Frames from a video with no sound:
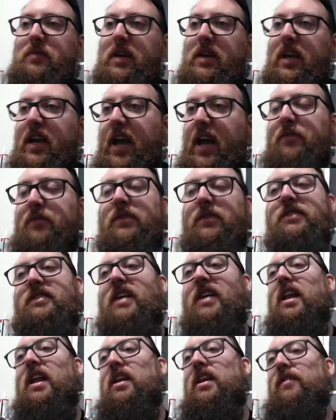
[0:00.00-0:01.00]
And once again,
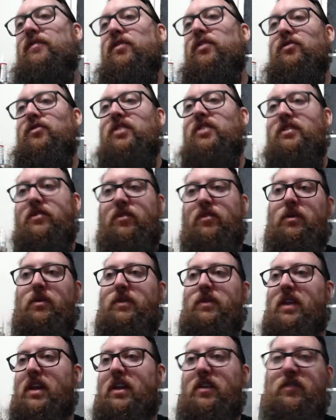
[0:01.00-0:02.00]
if you disagree with
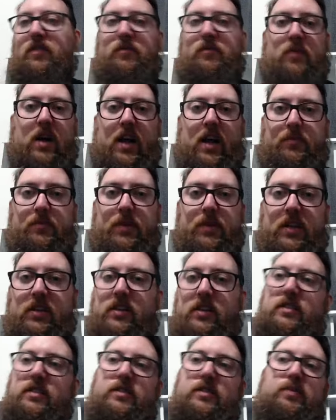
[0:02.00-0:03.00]
any of my
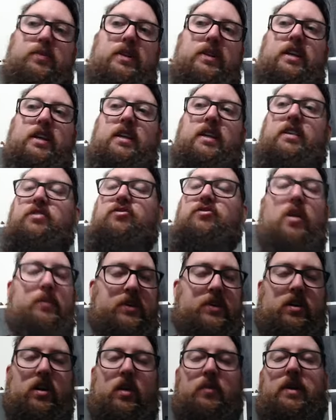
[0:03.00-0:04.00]
opinions, please drop a
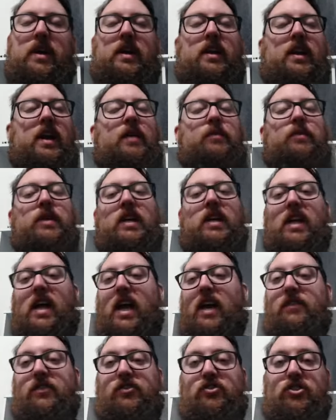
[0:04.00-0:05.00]
comment and we can have
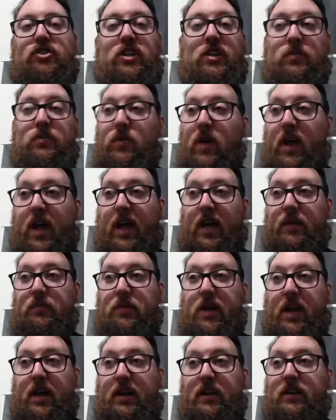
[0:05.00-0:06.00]
a chinwag
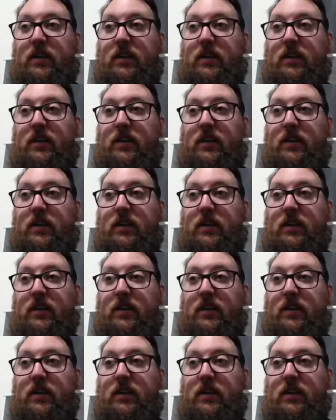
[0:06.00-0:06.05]
about it.